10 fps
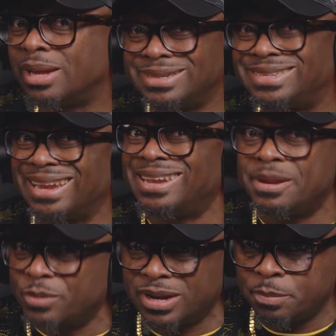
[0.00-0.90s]

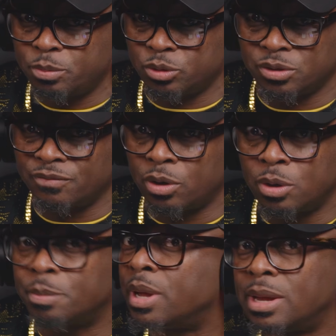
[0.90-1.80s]
deliberately push your
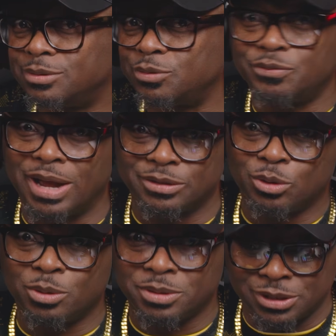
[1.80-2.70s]
volume too far, it's
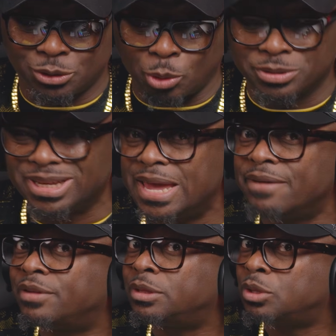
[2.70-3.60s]
going to distort,
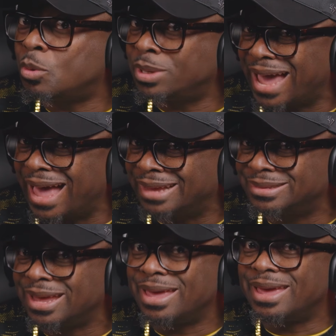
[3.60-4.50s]
even though it
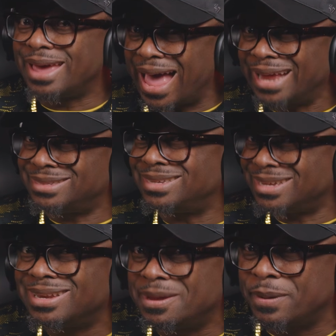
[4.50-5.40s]
has
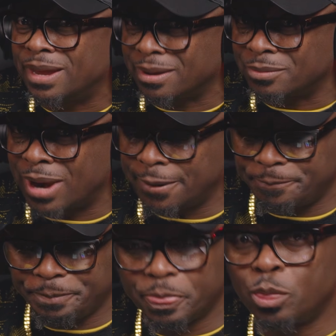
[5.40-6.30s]
anti-clipping, right?
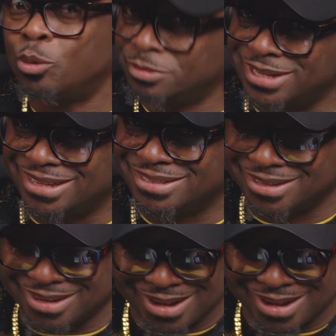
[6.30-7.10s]
Don't test it.